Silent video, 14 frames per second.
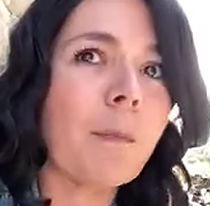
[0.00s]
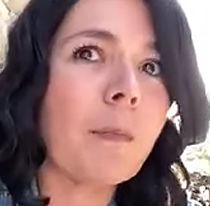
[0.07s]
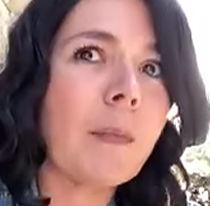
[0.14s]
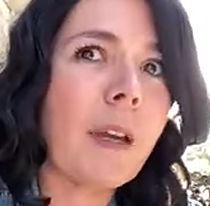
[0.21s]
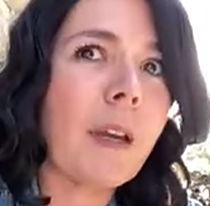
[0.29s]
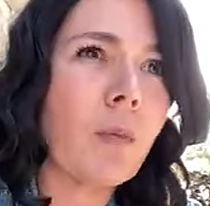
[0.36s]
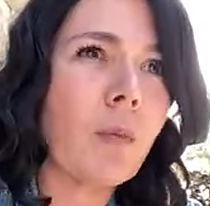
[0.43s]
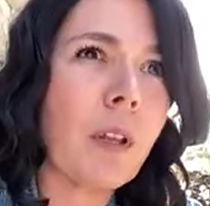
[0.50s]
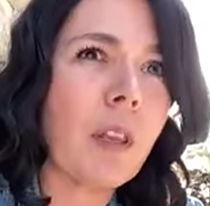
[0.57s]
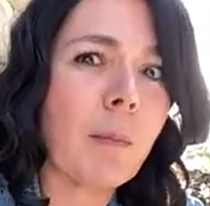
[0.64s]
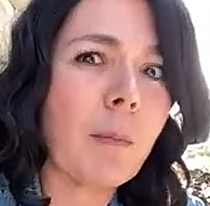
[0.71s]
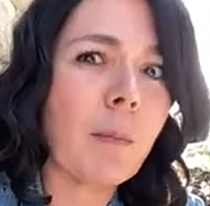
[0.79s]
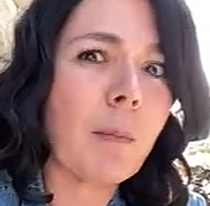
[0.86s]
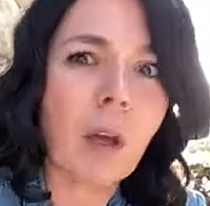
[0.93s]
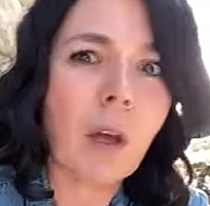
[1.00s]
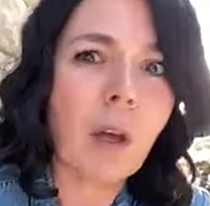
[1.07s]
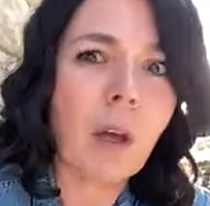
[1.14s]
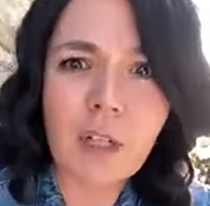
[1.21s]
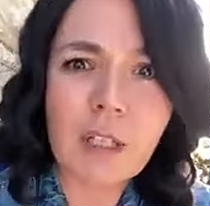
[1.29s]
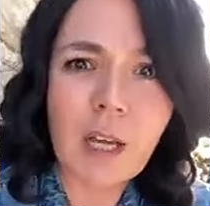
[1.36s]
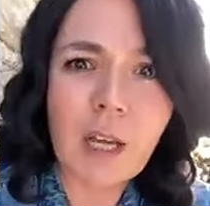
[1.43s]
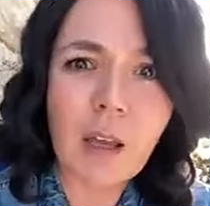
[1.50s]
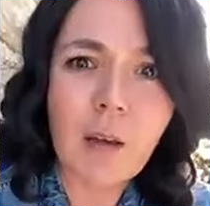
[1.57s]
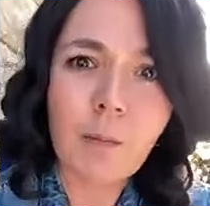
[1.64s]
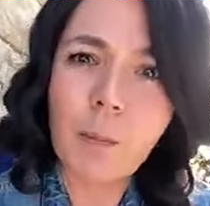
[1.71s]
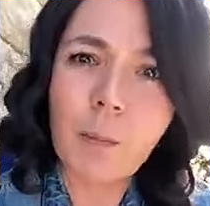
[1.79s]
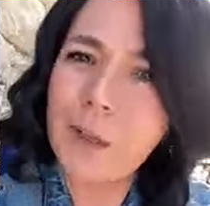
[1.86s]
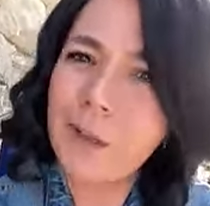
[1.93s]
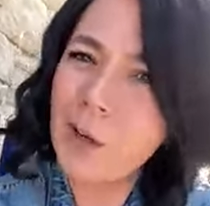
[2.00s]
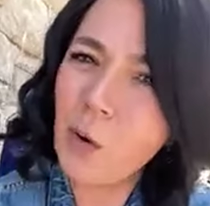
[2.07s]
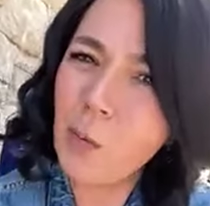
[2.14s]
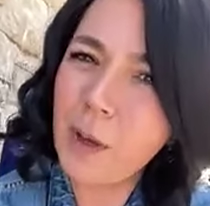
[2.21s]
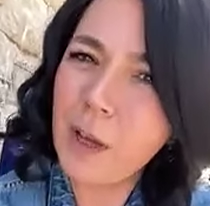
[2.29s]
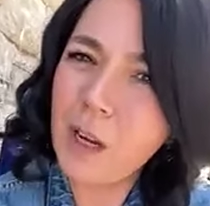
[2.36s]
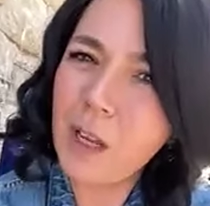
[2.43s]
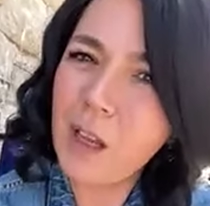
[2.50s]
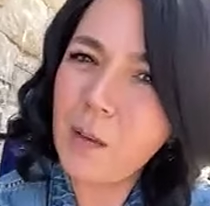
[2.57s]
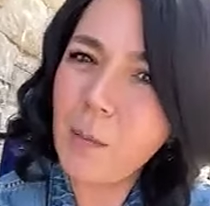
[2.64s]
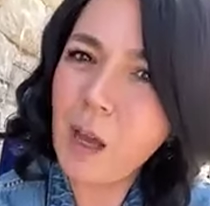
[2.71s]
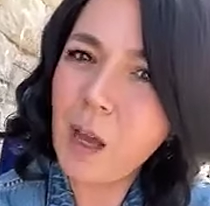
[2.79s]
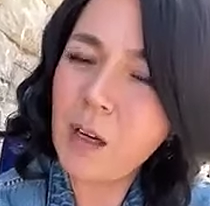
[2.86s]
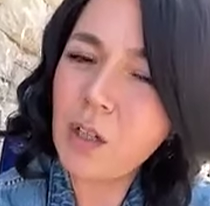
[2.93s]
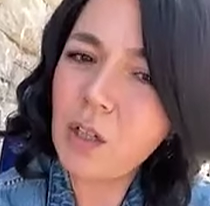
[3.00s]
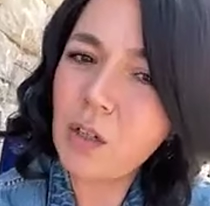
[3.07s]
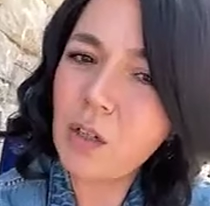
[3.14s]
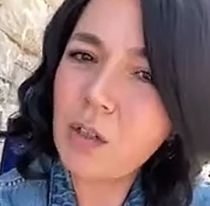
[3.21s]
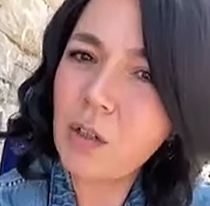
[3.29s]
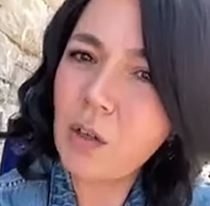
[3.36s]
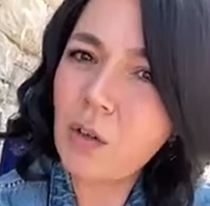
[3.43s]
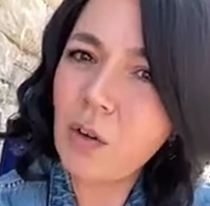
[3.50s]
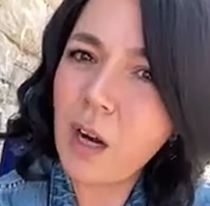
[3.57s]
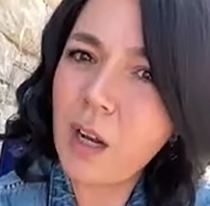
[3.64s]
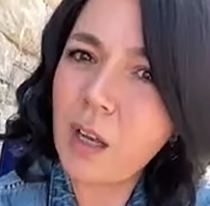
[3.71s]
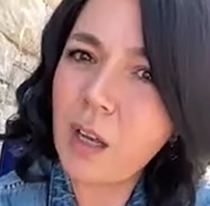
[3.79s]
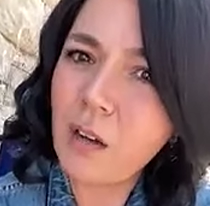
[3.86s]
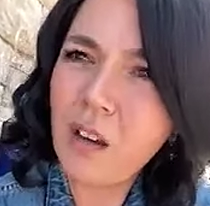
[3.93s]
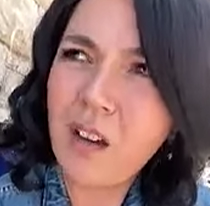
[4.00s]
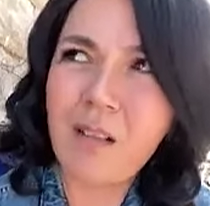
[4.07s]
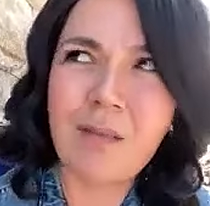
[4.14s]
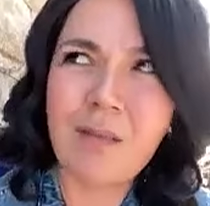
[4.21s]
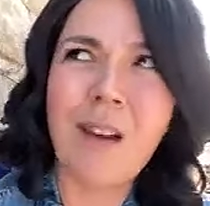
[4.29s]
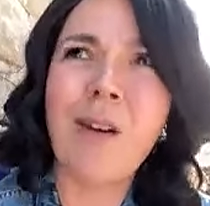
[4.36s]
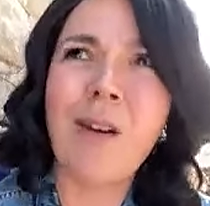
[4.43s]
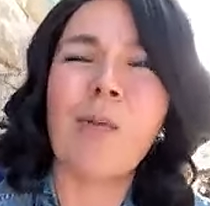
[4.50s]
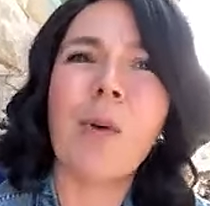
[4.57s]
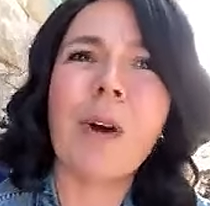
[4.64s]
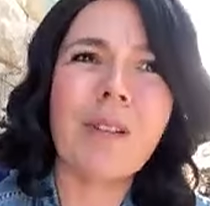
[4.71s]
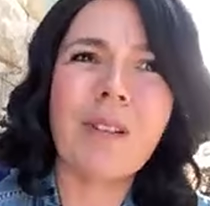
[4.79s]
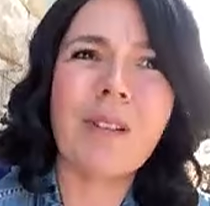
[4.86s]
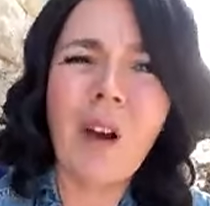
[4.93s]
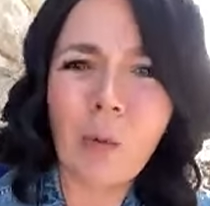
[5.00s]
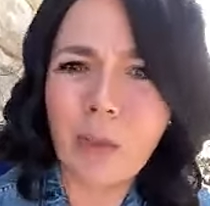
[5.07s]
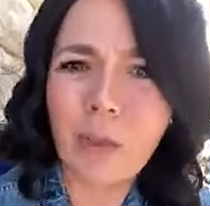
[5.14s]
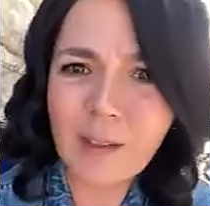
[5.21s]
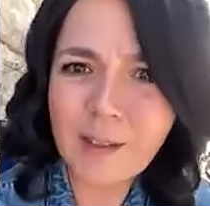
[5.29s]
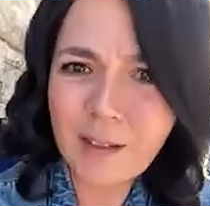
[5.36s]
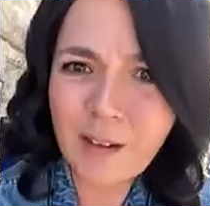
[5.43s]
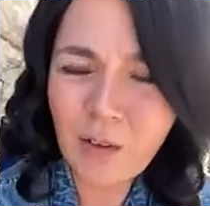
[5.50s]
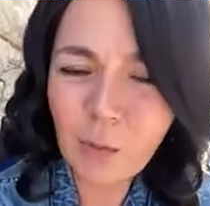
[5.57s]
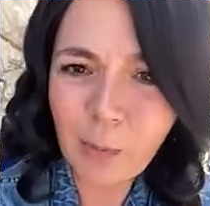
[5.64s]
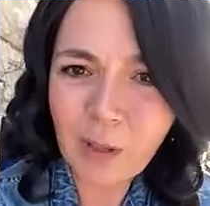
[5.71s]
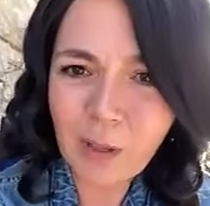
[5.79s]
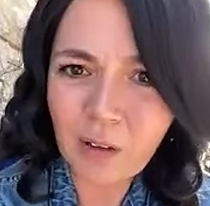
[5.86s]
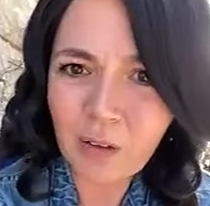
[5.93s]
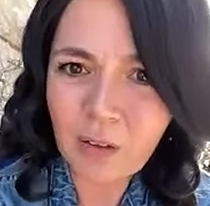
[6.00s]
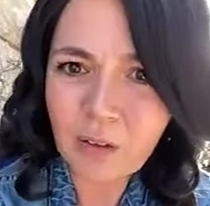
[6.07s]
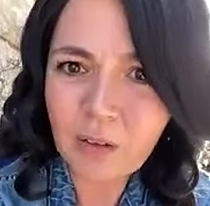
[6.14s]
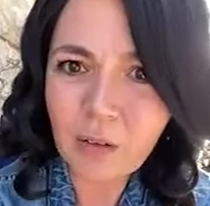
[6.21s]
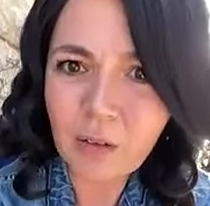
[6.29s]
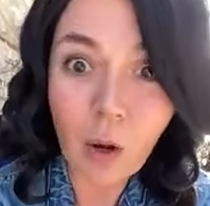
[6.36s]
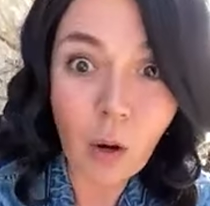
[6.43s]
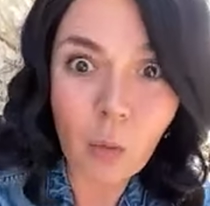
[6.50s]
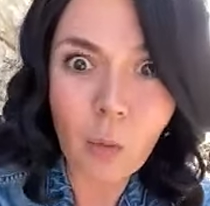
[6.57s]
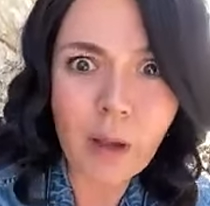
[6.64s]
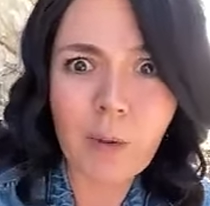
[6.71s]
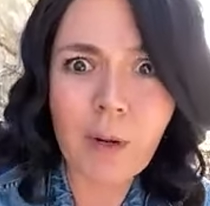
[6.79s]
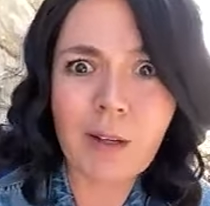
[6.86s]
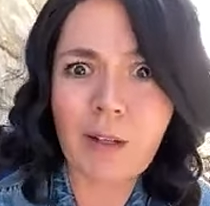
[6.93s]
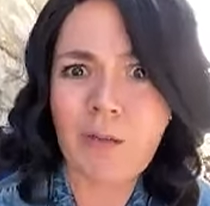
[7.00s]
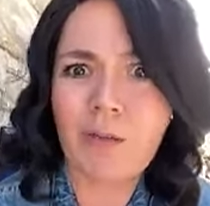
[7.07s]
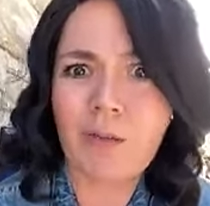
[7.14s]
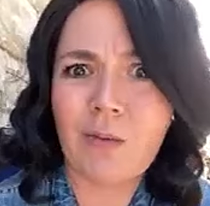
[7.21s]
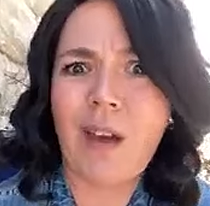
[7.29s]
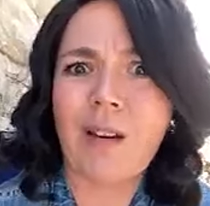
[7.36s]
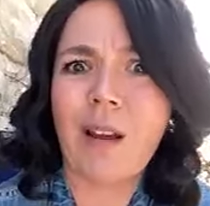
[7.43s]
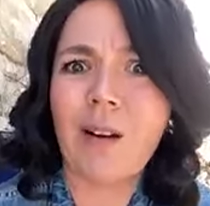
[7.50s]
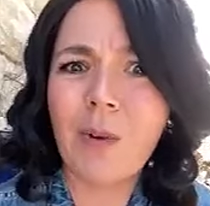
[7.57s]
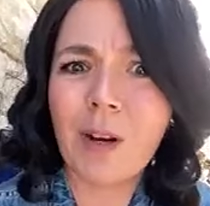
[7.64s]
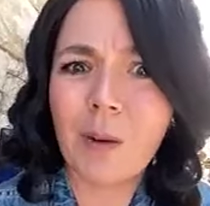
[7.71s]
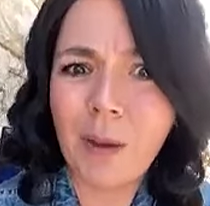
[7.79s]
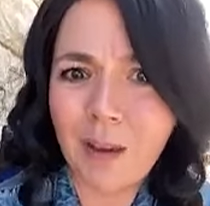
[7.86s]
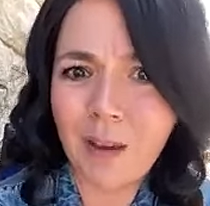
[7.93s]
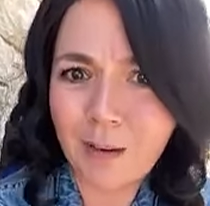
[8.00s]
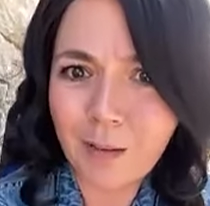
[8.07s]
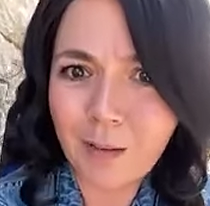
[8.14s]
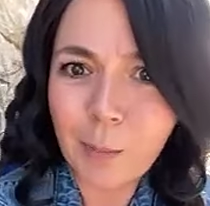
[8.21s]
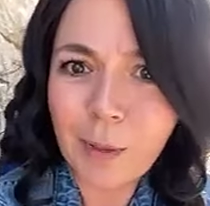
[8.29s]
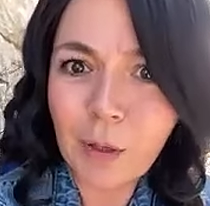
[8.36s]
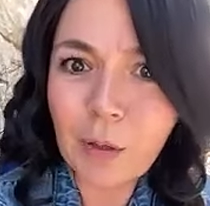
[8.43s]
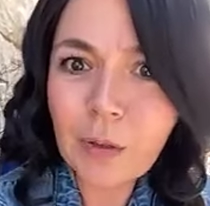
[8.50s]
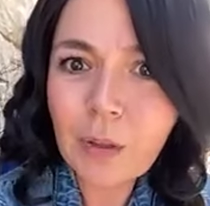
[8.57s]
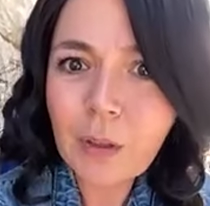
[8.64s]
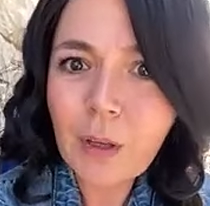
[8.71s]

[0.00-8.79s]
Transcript: That's run of the mill every day, but nobody monitors their credit. Oh no, what? No, that's another bill. No, why would I do that? I don't want to pay another bill.